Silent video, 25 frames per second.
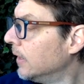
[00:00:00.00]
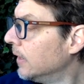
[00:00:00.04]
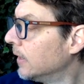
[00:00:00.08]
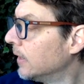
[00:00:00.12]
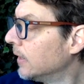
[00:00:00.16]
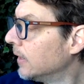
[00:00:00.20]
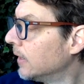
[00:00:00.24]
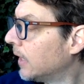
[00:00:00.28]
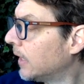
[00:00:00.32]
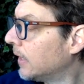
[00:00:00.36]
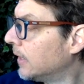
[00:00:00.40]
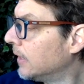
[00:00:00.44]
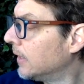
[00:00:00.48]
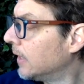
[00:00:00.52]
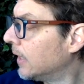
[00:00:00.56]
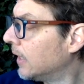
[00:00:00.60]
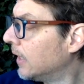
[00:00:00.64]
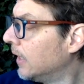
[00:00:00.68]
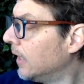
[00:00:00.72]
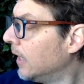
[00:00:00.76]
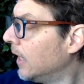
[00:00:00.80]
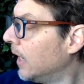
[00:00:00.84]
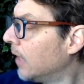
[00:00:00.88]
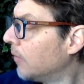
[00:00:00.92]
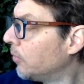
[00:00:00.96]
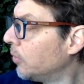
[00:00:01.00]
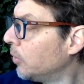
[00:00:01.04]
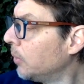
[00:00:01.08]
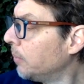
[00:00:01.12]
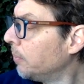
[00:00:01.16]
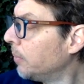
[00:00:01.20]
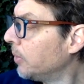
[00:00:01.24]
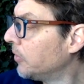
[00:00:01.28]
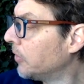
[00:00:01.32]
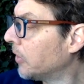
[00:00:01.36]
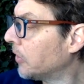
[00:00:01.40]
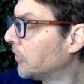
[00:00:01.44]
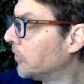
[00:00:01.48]
La-di-da. Everyone
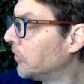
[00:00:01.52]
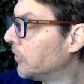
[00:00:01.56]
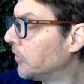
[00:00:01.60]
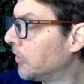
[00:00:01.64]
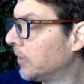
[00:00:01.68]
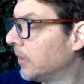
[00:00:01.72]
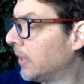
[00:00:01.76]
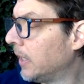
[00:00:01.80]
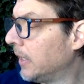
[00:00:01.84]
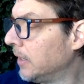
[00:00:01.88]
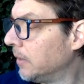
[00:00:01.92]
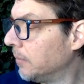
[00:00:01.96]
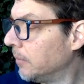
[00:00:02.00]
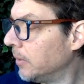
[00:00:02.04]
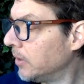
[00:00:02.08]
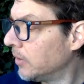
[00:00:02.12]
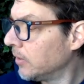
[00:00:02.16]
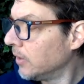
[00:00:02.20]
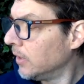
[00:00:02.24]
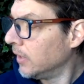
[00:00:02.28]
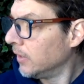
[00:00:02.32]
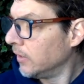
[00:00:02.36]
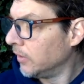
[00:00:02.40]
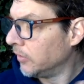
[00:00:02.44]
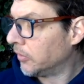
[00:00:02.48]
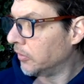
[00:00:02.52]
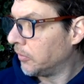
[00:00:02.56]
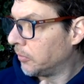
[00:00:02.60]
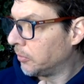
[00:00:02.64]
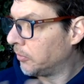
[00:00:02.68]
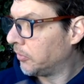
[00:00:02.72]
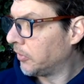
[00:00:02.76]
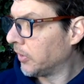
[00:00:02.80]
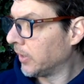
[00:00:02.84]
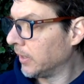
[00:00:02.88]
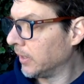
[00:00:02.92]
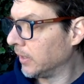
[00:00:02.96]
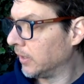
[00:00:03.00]
possesses enlightenment. This is
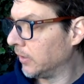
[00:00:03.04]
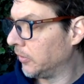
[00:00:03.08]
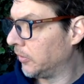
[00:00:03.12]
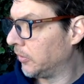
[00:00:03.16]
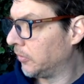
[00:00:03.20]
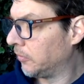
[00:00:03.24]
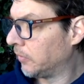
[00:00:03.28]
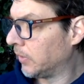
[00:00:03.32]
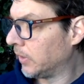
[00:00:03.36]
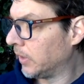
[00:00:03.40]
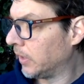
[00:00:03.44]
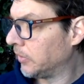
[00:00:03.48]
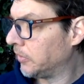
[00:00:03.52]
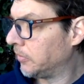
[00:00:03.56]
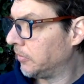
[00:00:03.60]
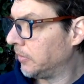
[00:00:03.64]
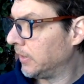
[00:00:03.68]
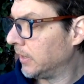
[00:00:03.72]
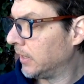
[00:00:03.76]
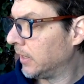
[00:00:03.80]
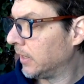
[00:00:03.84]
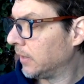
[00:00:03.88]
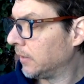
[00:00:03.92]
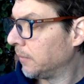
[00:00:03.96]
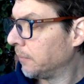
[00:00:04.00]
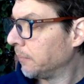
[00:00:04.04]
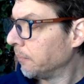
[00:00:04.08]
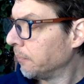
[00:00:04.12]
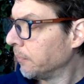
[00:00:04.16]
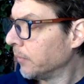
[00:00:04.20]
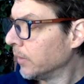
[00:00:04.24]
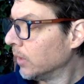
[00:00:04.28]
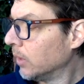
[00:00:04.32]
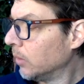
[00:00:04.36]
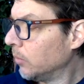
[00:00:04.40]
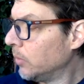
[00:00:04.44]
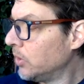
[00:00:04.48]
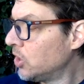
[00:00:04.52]
Seneca's philosophy again.
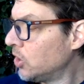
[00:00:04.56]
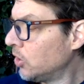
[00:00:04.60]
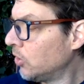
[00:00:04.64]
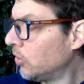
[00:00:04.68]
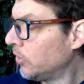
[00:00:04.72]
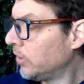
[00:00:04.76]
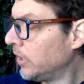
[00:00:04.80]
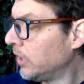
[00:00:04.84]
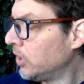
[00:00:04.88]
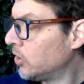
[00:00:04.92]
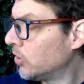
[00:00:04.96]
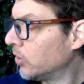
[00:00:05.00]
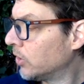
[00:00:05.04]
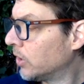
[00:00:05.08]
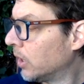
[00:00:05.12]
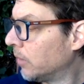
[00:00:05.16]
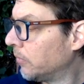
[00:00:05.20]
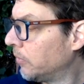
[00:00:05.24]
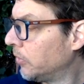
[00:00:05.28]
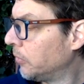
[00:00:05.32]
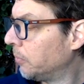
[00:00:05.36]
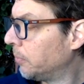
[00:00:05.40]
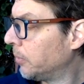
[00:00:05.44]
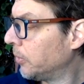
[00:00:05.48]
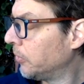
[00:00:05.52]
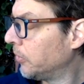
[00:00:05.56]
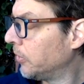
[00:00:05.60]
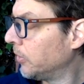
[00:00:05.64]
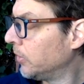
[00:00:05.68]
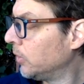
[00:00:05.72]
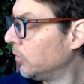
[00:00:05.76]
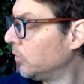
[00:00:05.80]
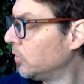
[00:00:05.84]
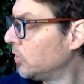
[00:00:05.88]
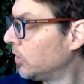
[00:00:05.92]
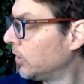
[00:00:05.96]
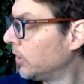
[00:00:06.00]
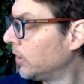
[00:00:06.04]
Original nature covers both
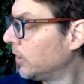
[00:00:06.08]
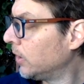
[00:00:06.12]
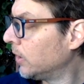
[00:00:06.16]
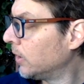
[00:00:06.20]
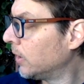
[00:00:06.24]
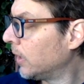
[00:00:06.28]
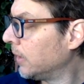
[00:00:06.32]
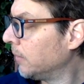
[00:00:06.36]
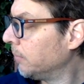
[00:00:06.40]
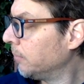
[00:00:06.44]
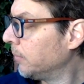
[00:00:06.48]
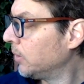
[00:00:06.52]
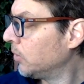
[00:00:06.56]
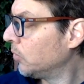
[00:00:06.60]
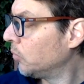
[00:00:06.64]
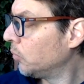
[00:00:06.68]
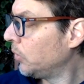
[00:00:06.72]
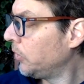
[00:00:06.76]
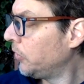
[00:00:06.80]
illusion and enlightenment.